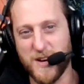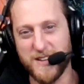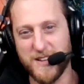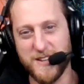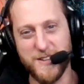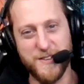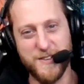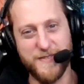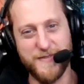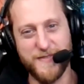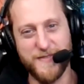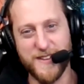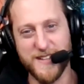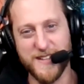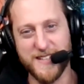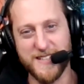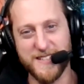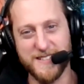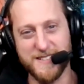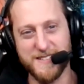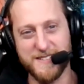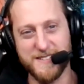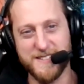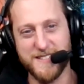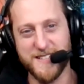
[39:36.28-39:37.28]
one who
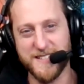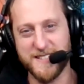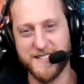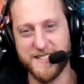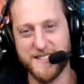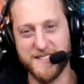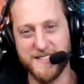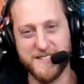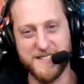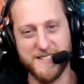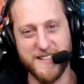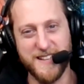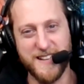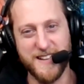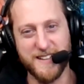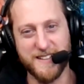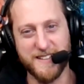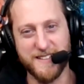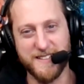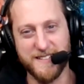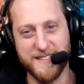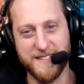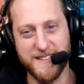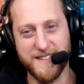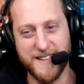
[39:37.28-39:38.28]
fucking sucked his
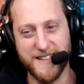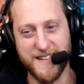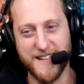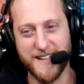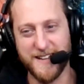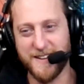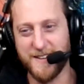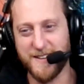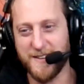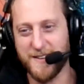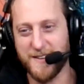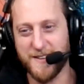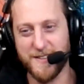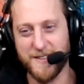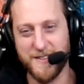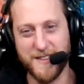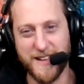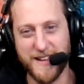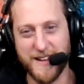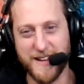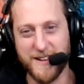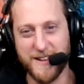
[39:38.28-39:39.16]
dick. And didn't